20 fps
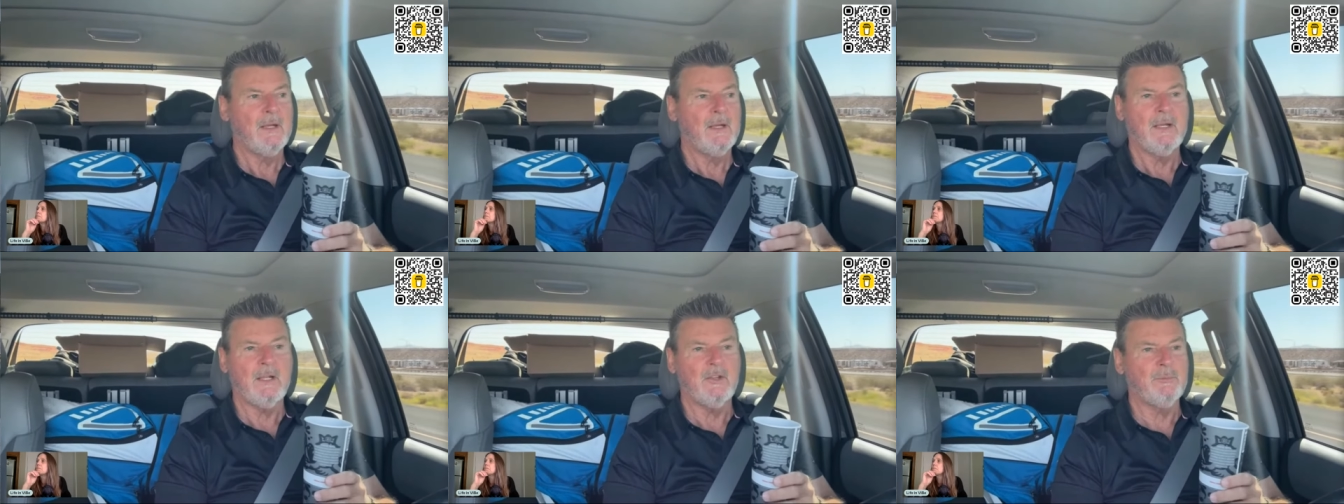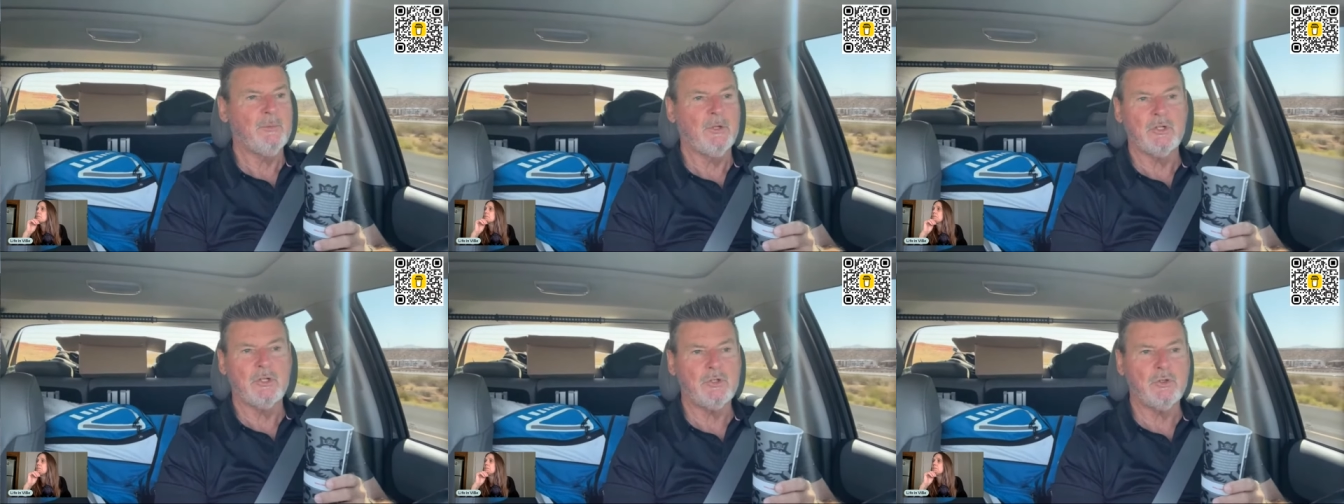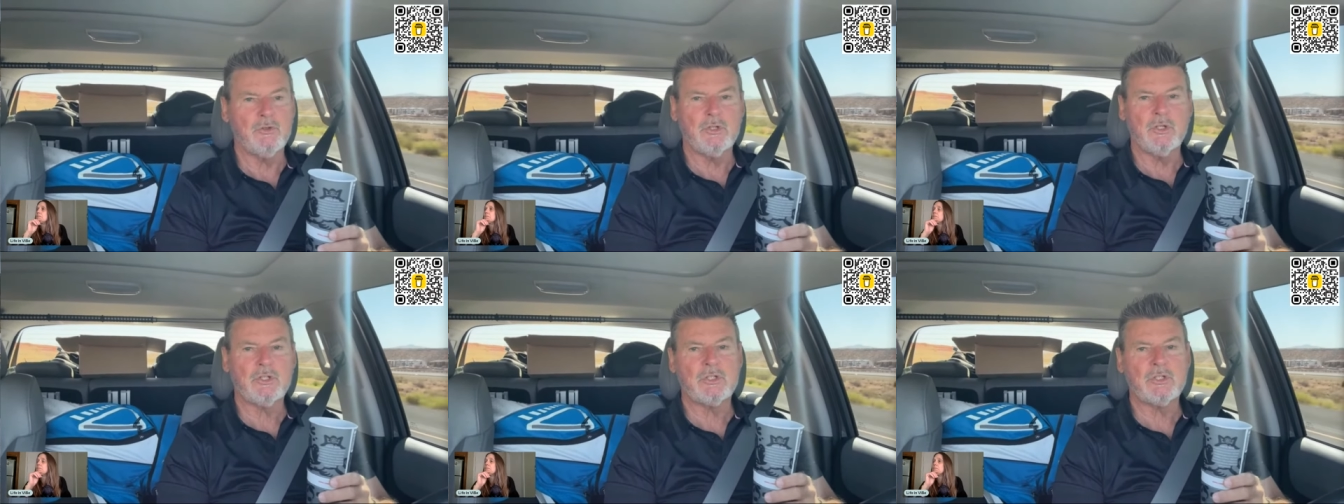is because you
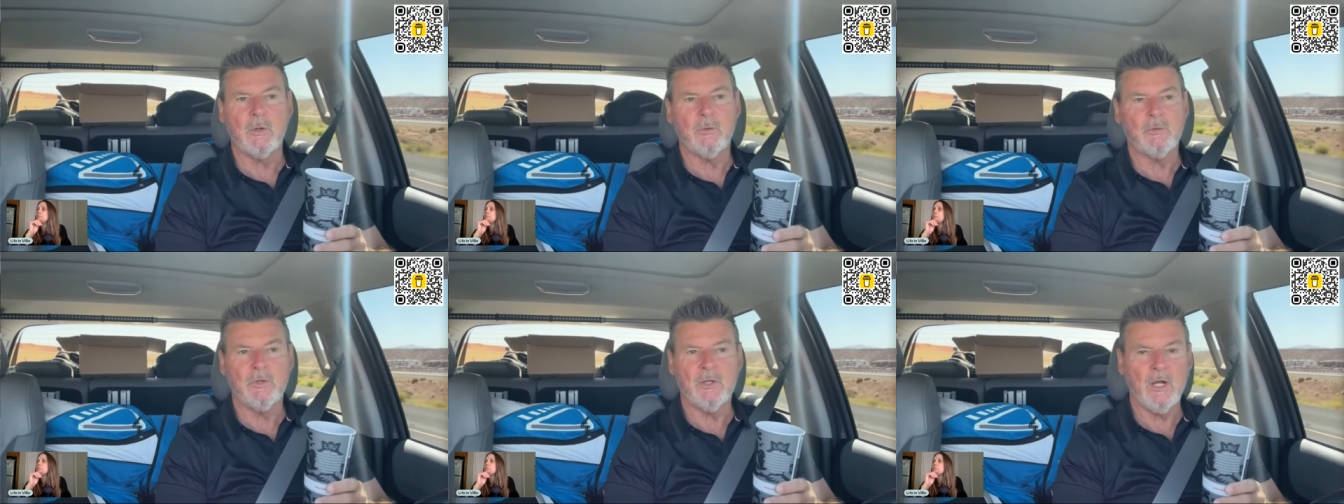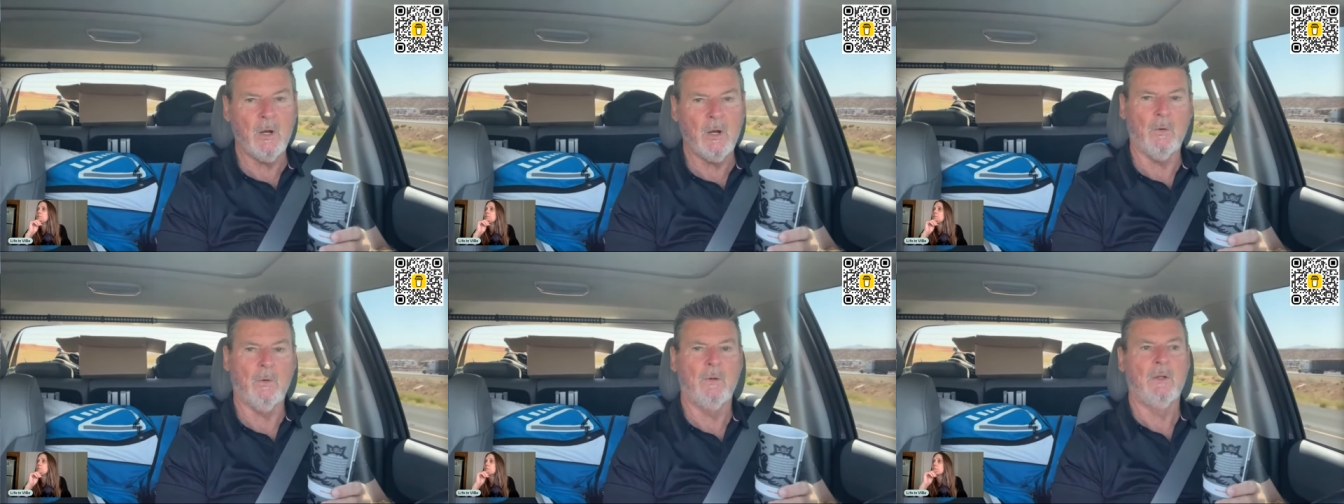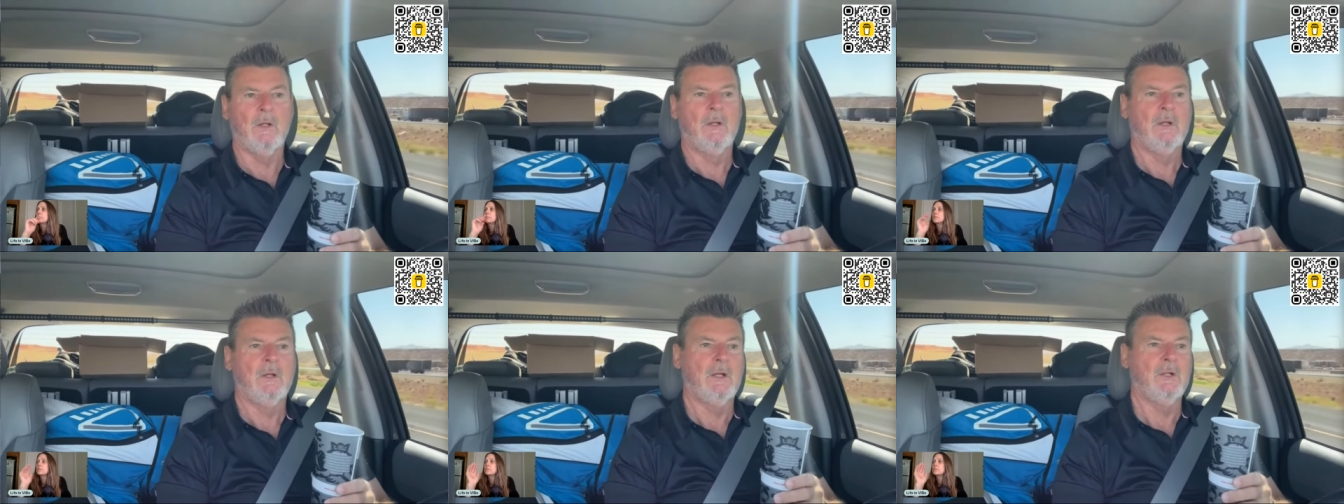just don't know
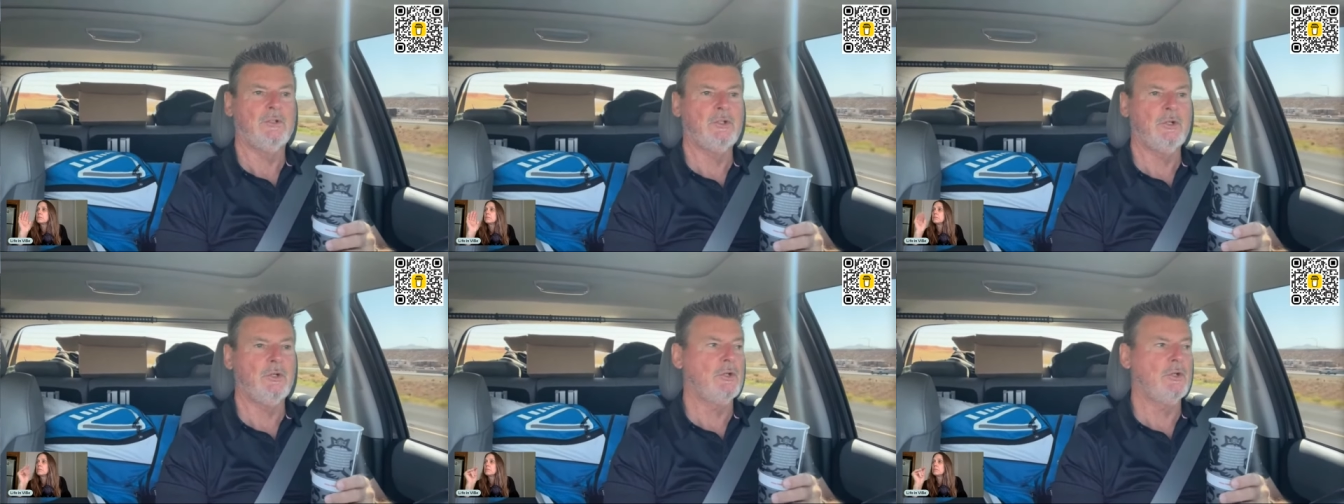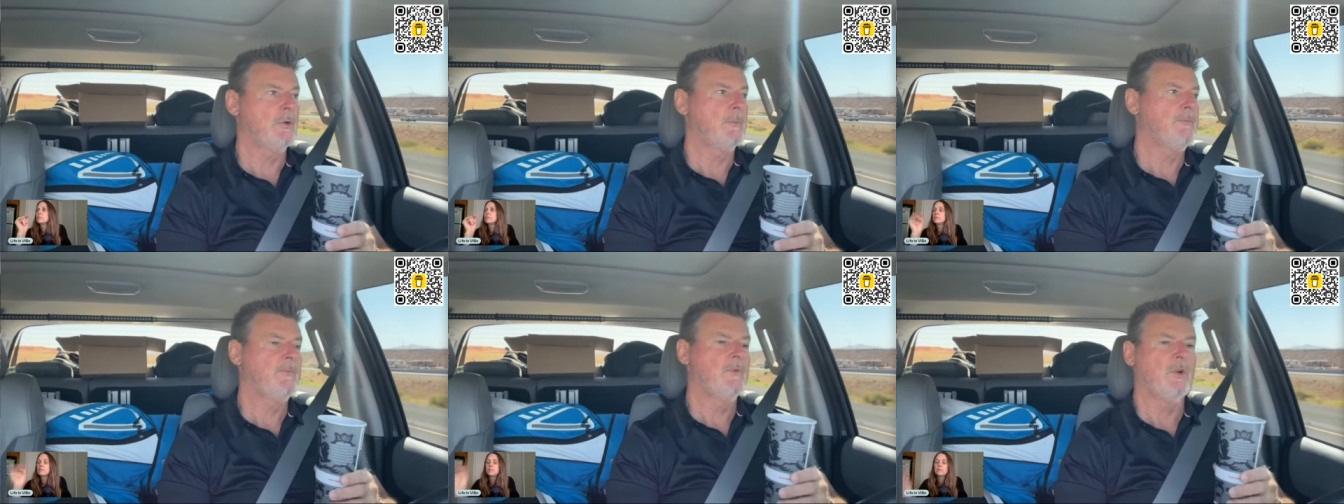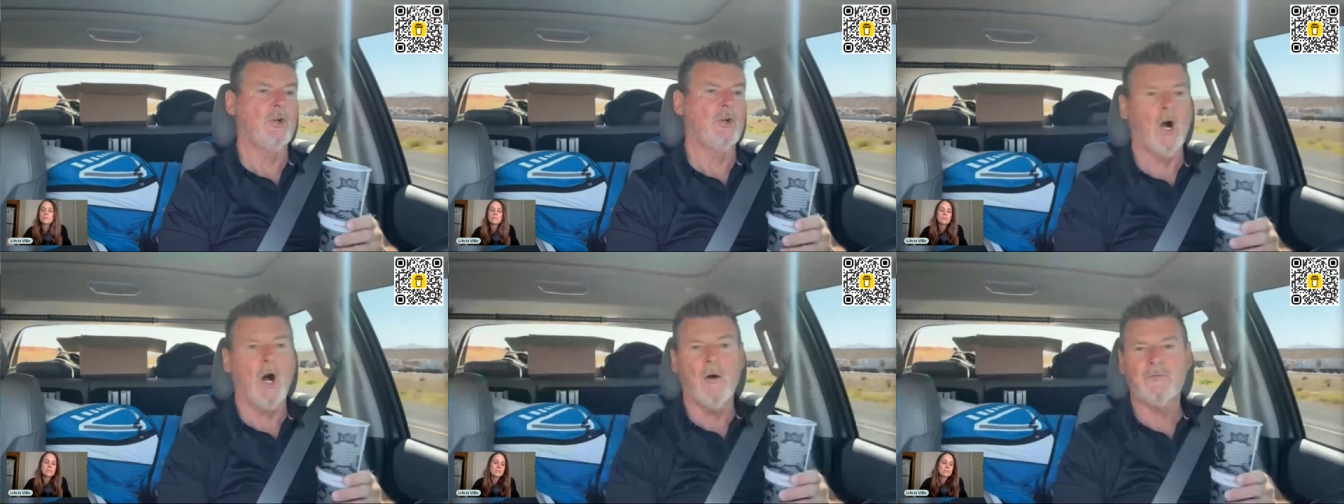until your
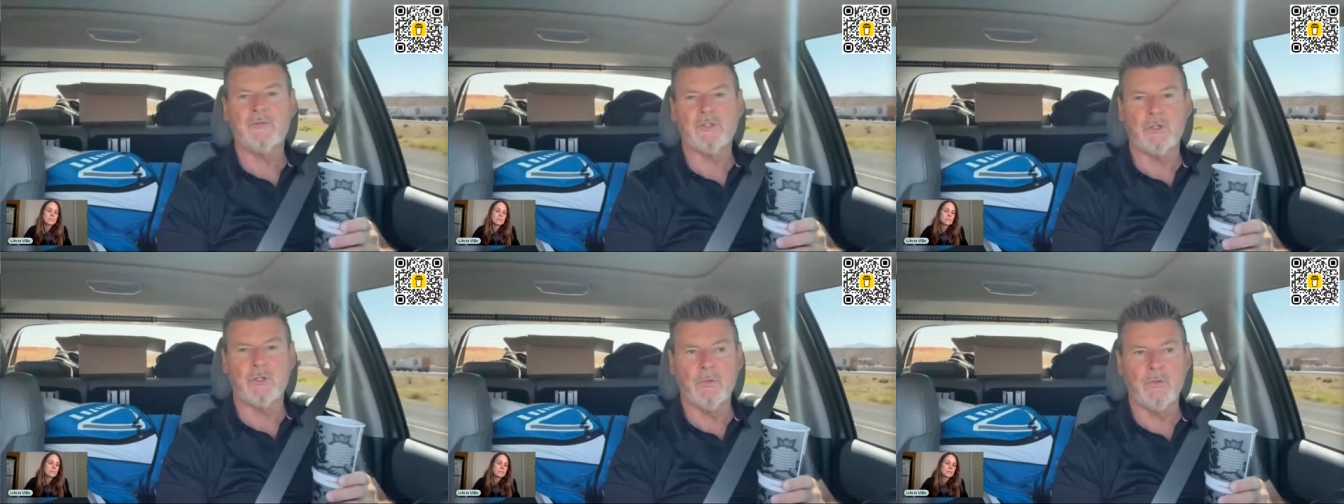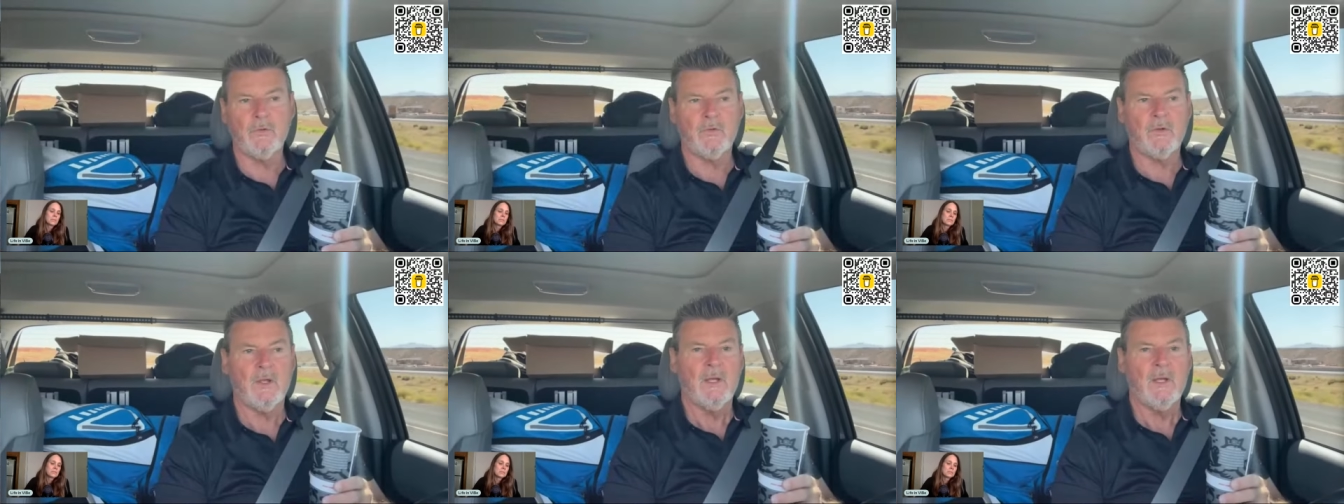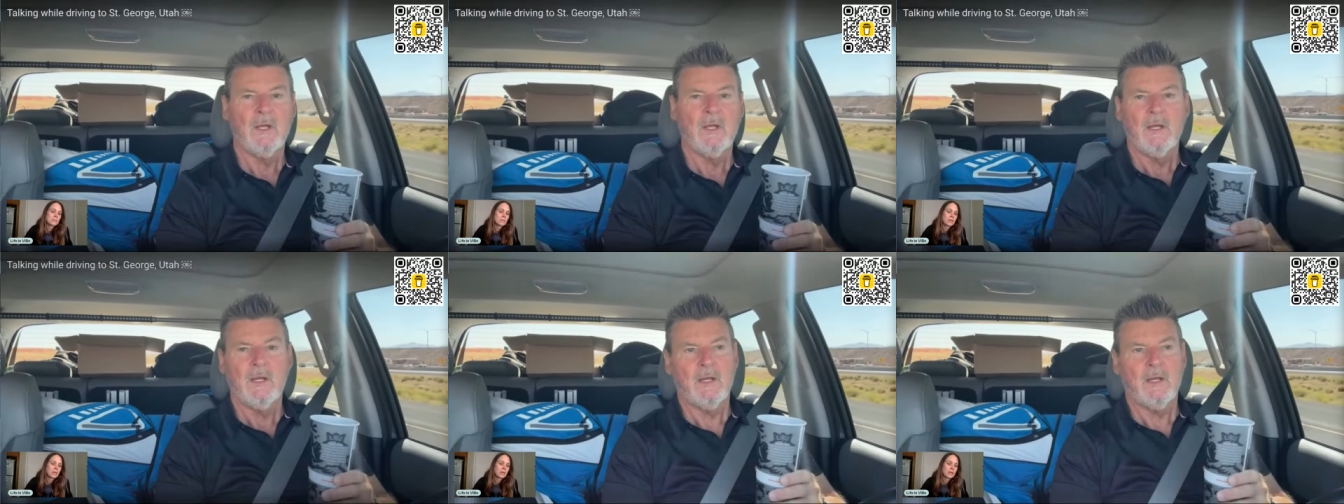golf shoes,
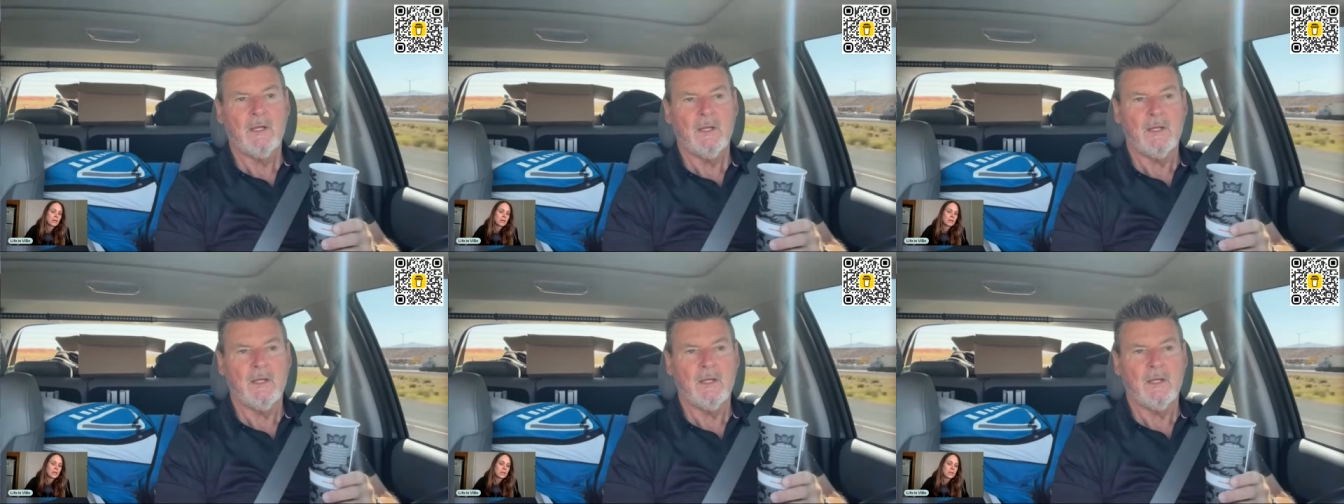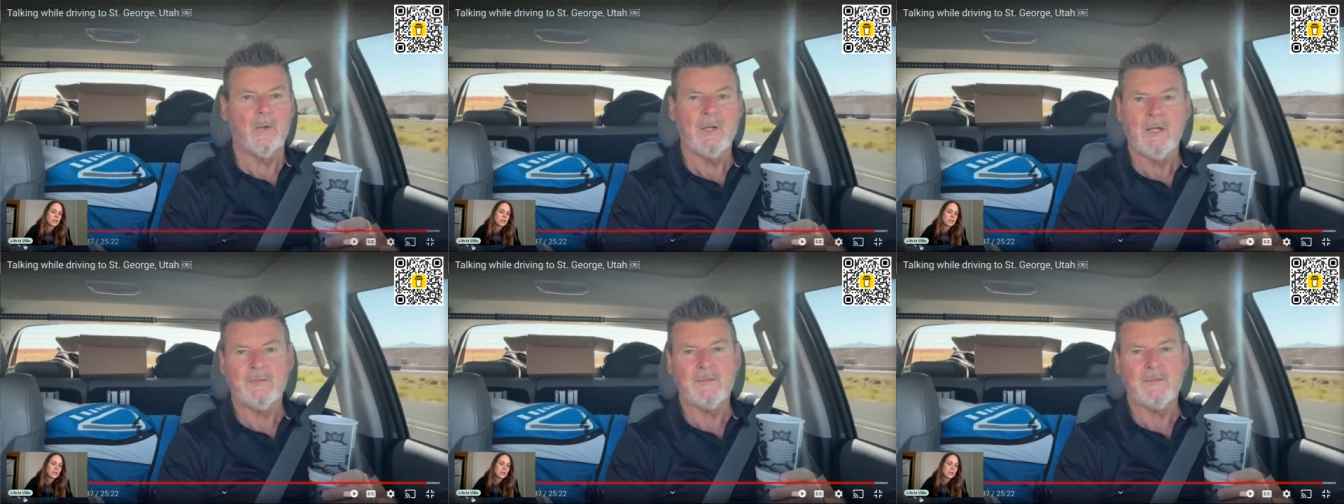you know, hit the